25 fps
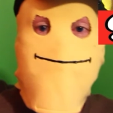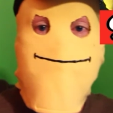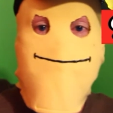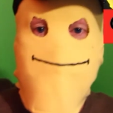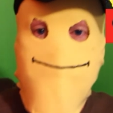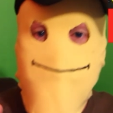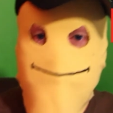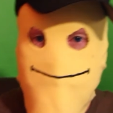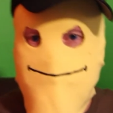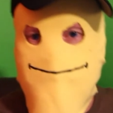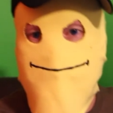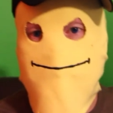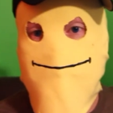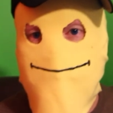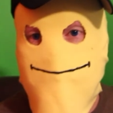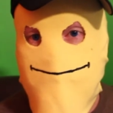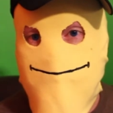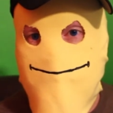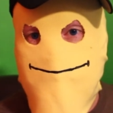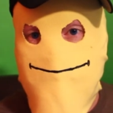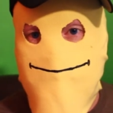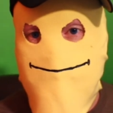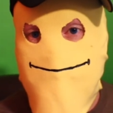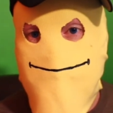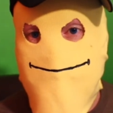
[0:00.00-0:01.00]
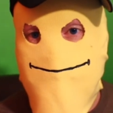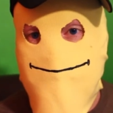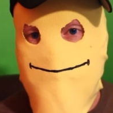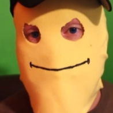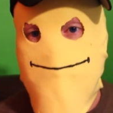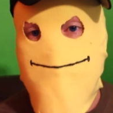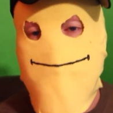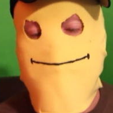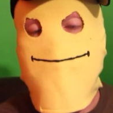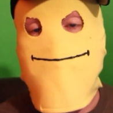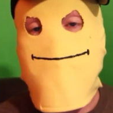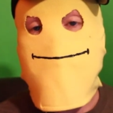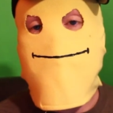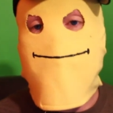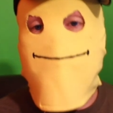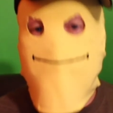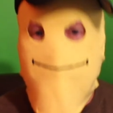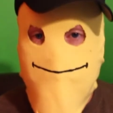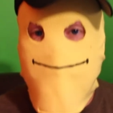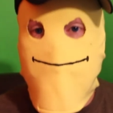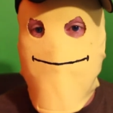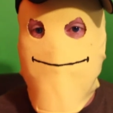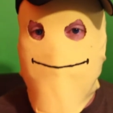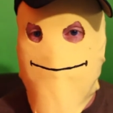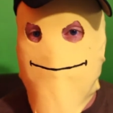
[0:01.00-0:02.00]
Tuesday nights. Come
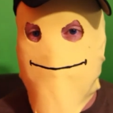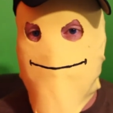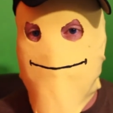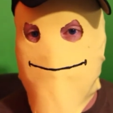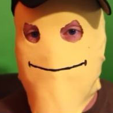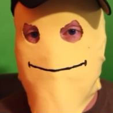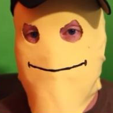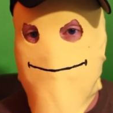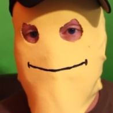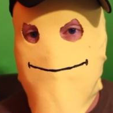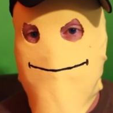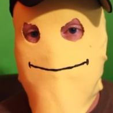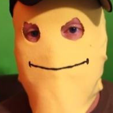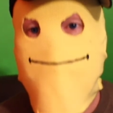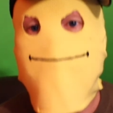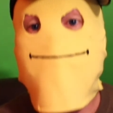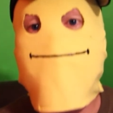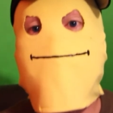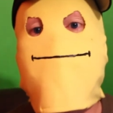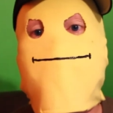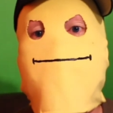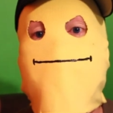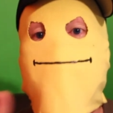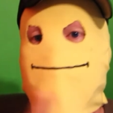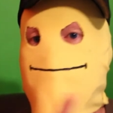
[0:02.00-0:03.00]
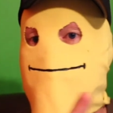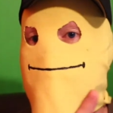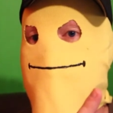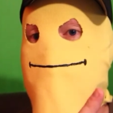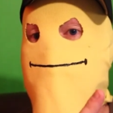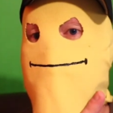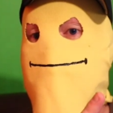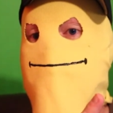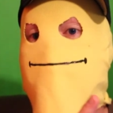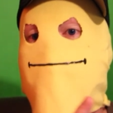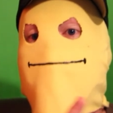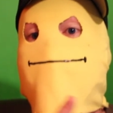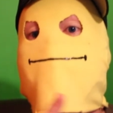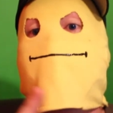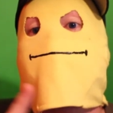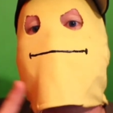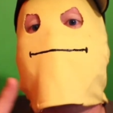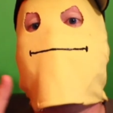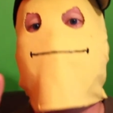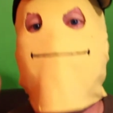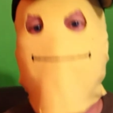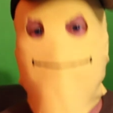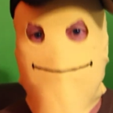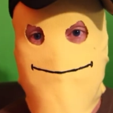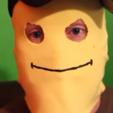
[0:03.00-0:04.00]
hang out with me. It's going to be
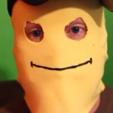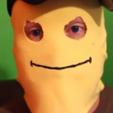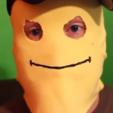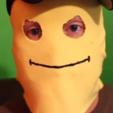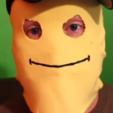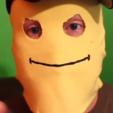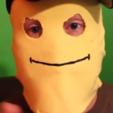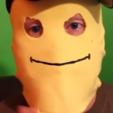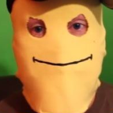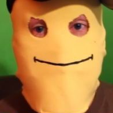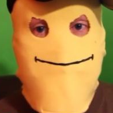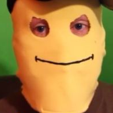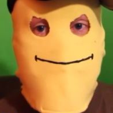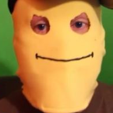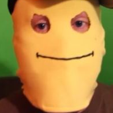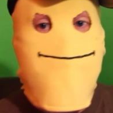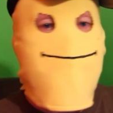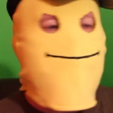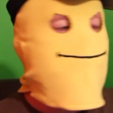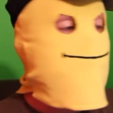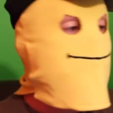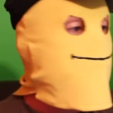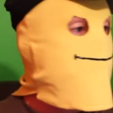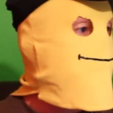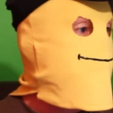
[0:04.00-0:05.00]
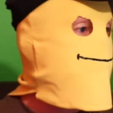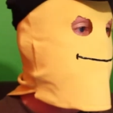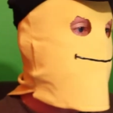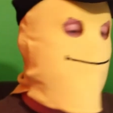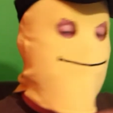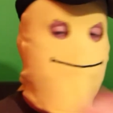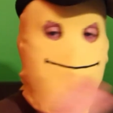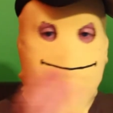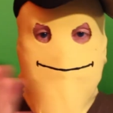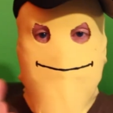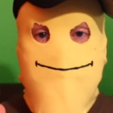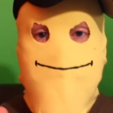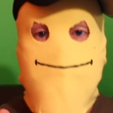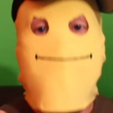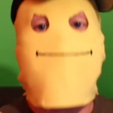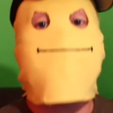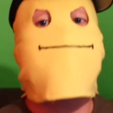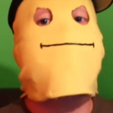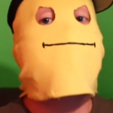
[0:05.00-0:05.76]
awesome. That's all I got to say.